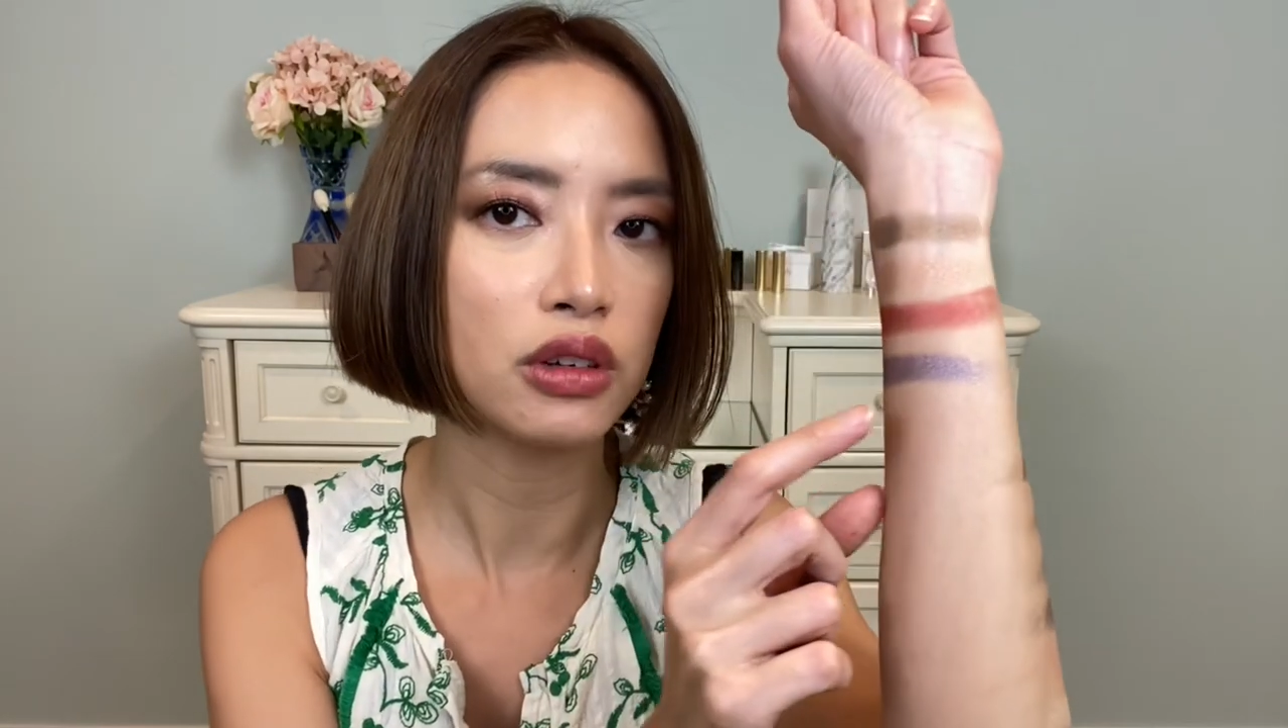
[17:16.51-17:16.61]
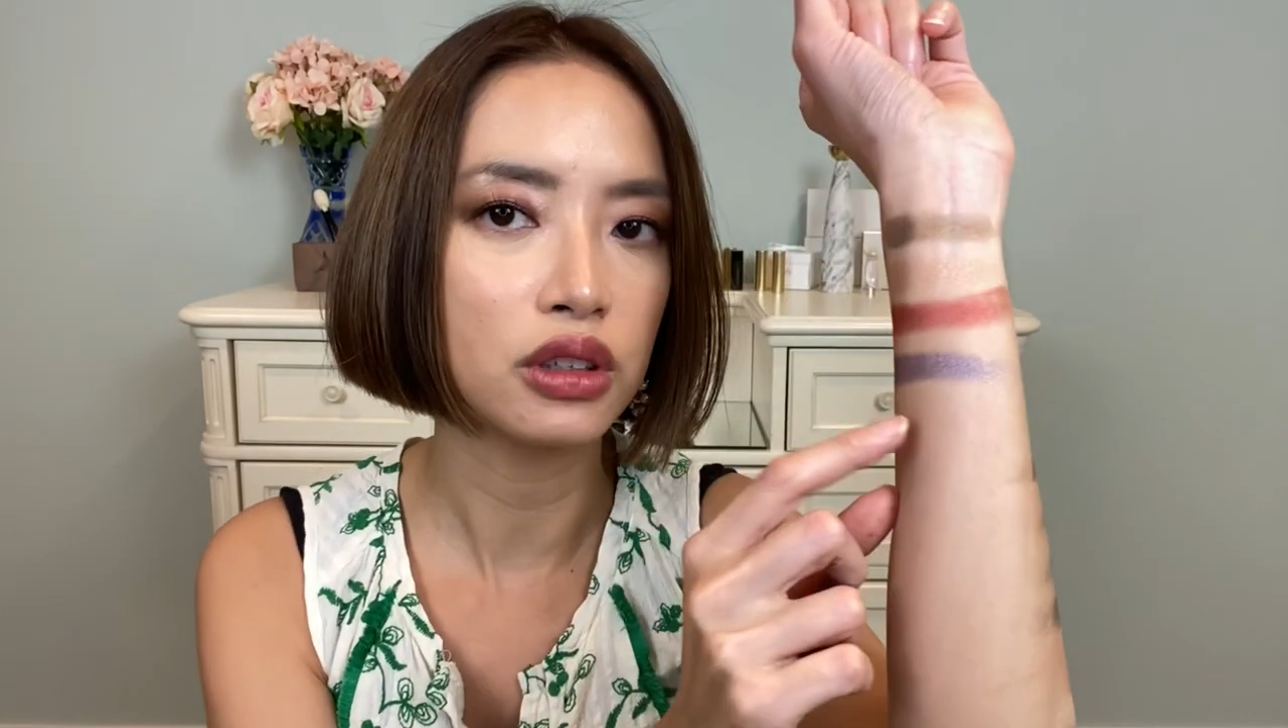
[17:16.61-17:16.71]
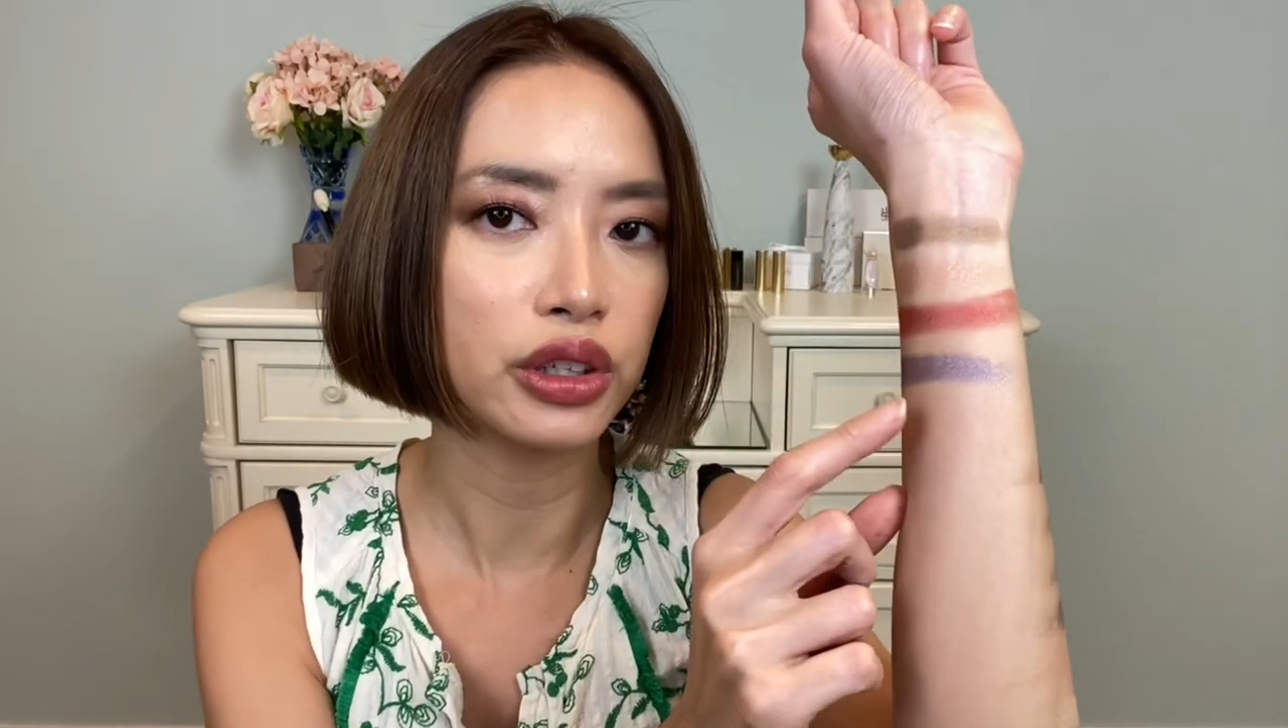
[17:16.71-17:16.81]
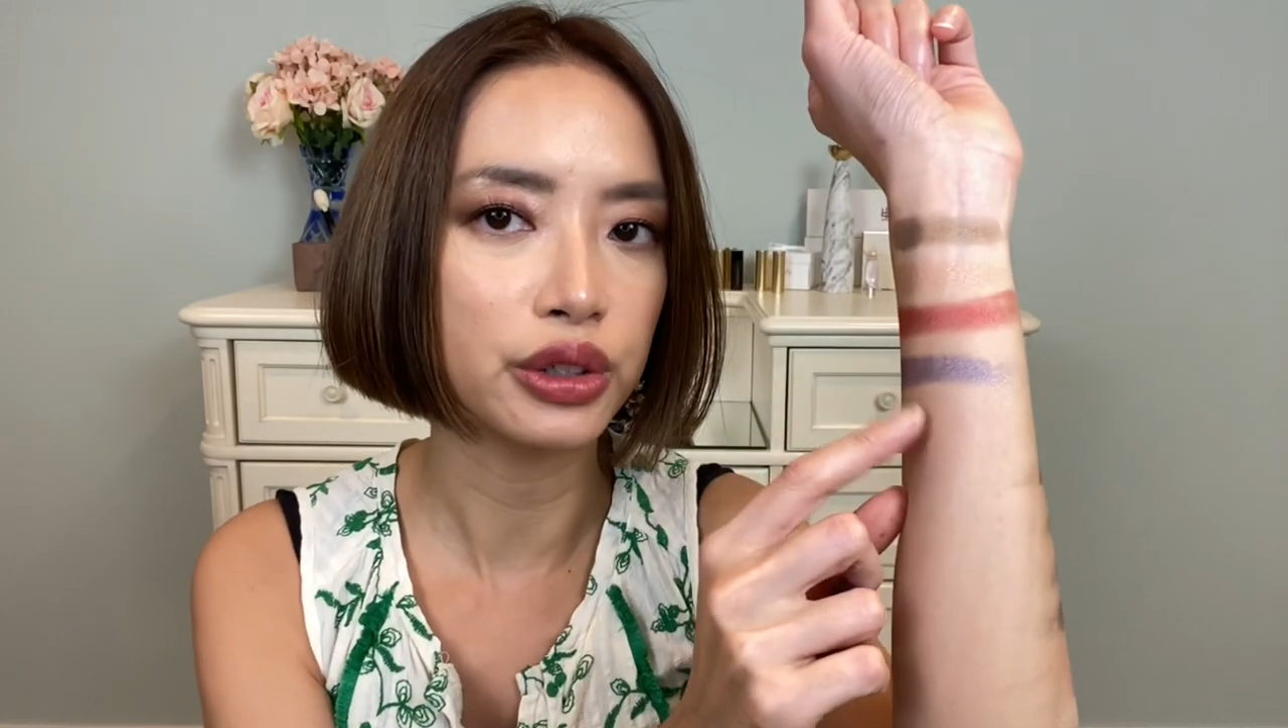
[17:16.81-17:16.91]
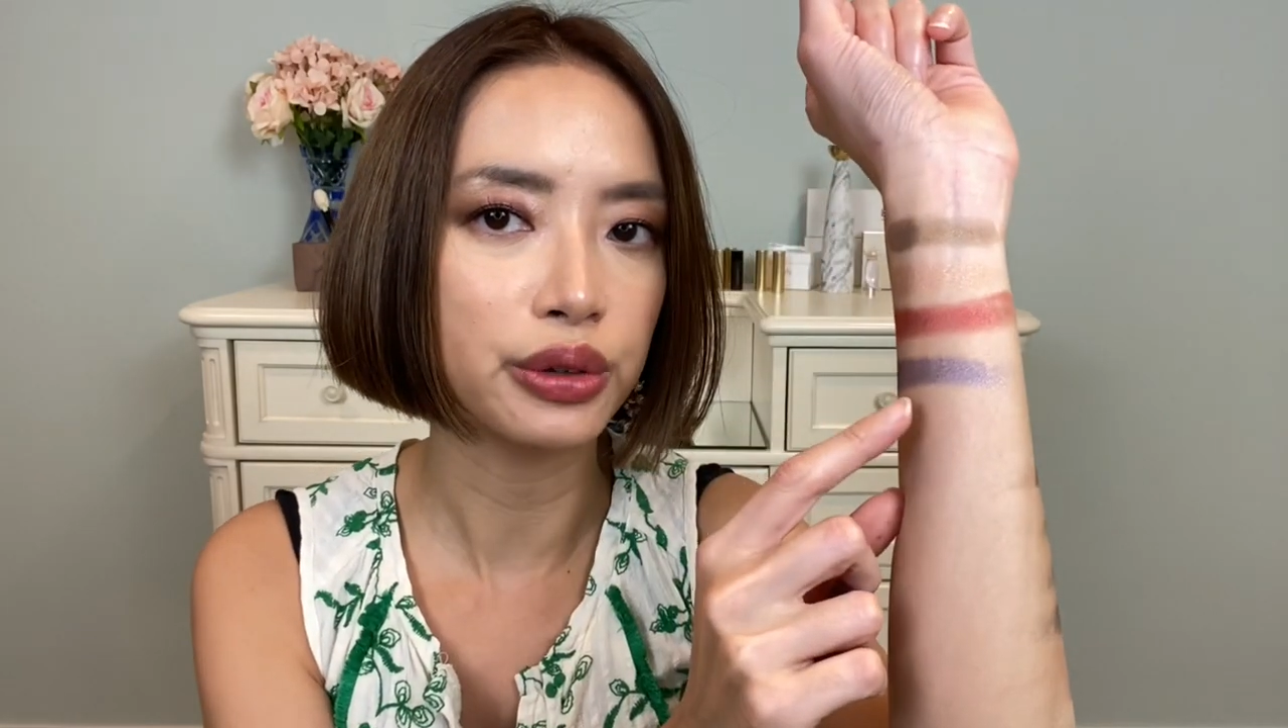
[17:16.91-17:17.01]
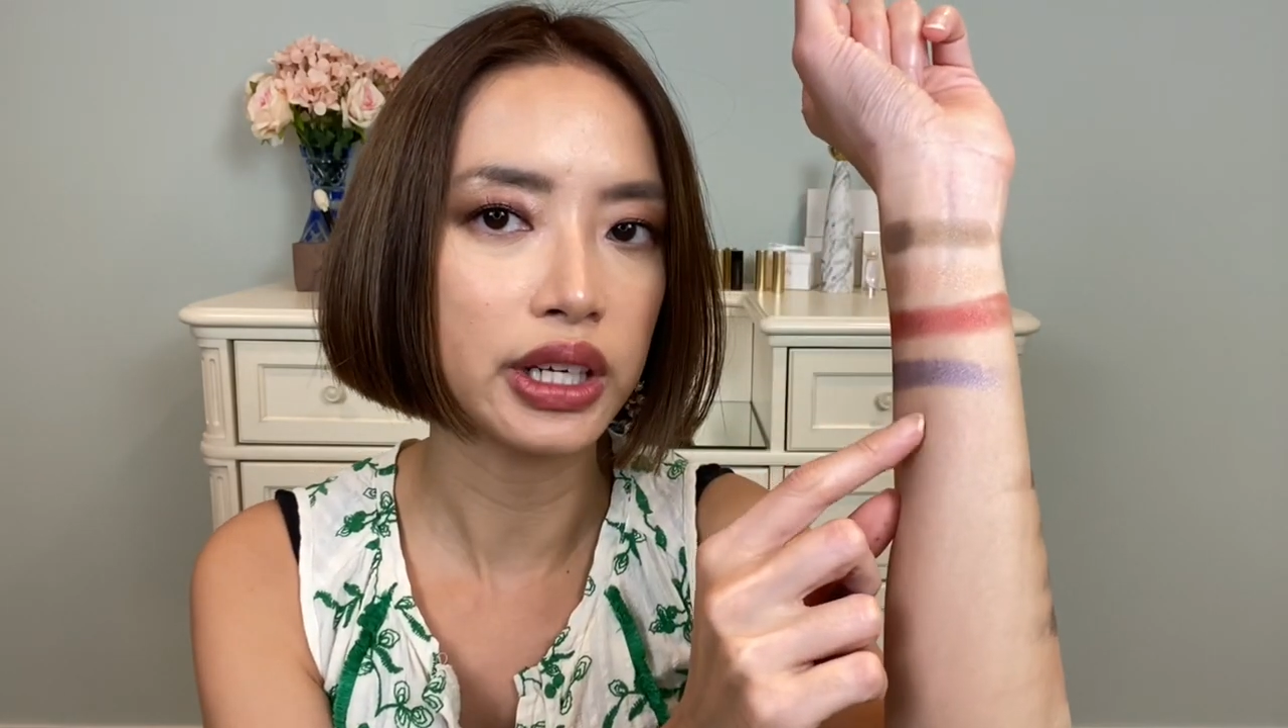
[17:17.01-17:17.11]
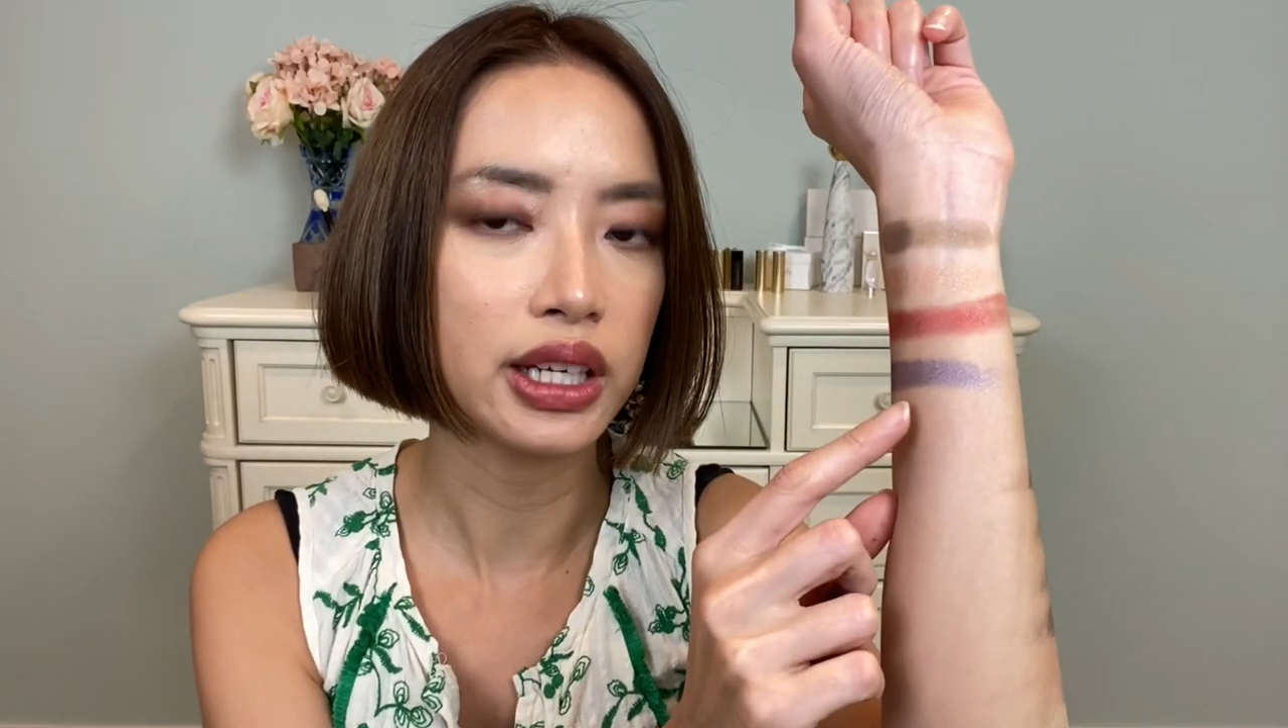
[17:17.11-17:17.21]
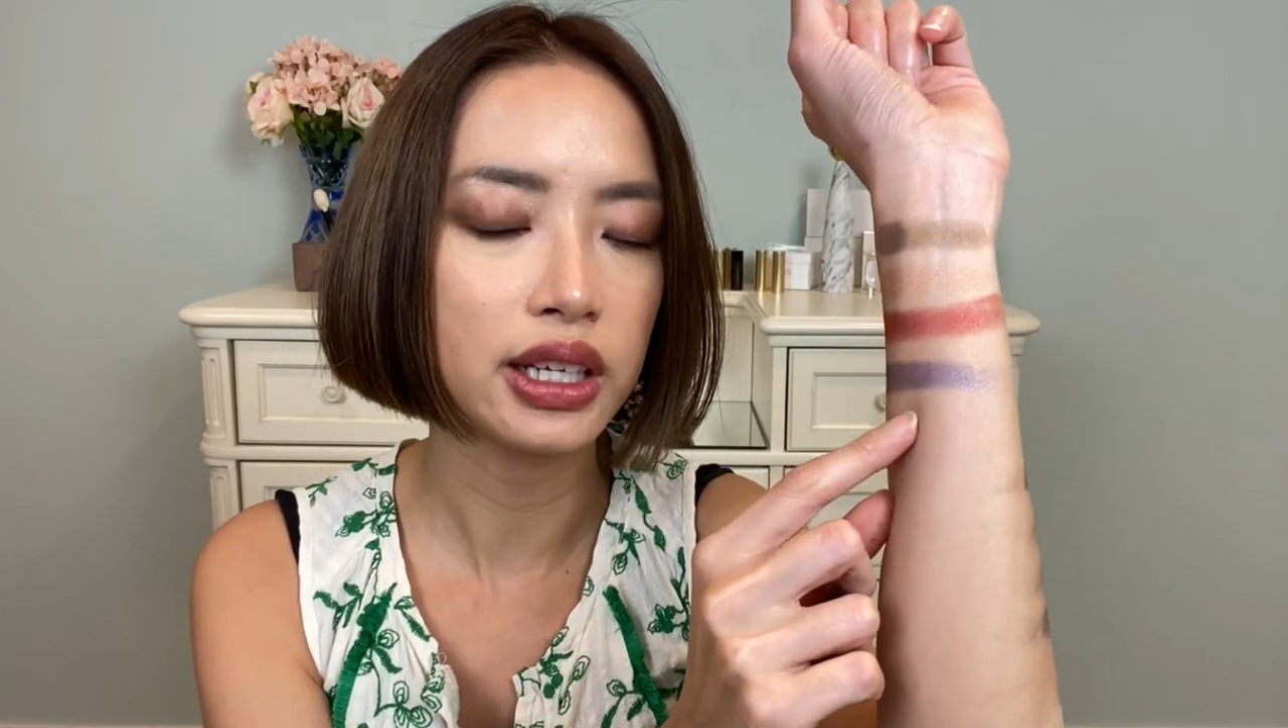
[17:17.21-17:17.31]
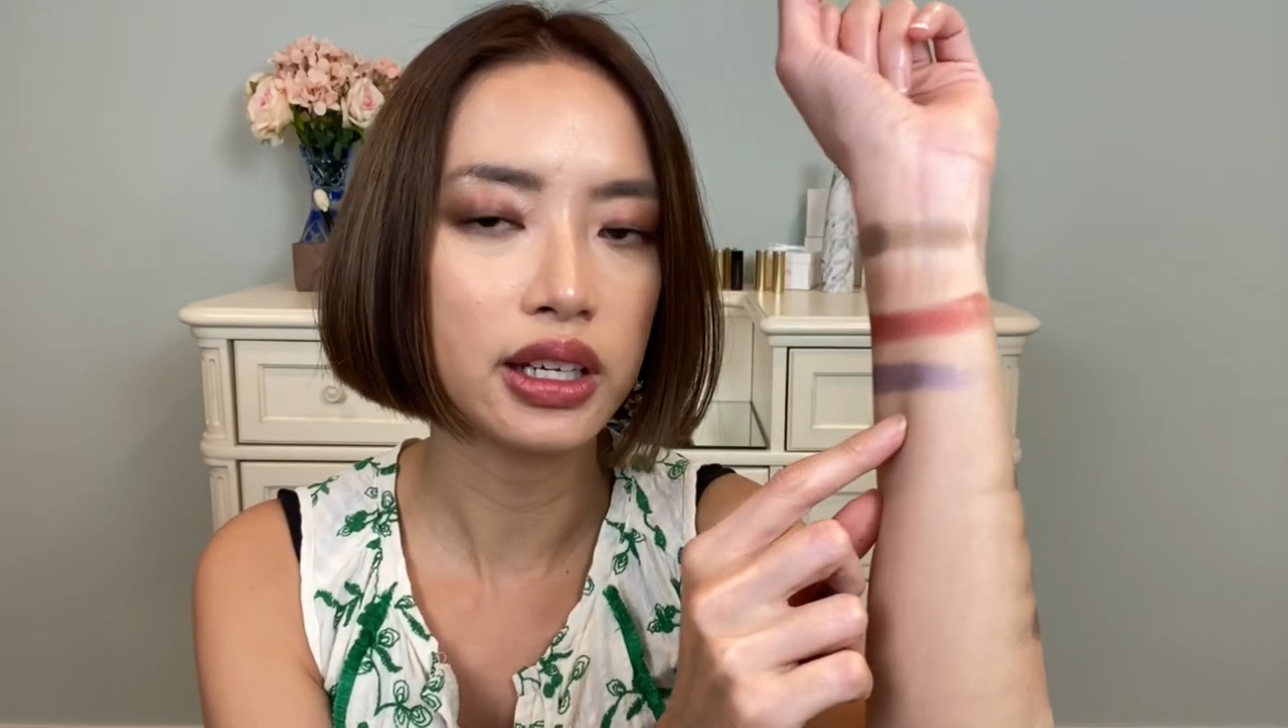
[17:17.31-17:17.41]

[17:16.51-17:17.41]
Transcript: glittery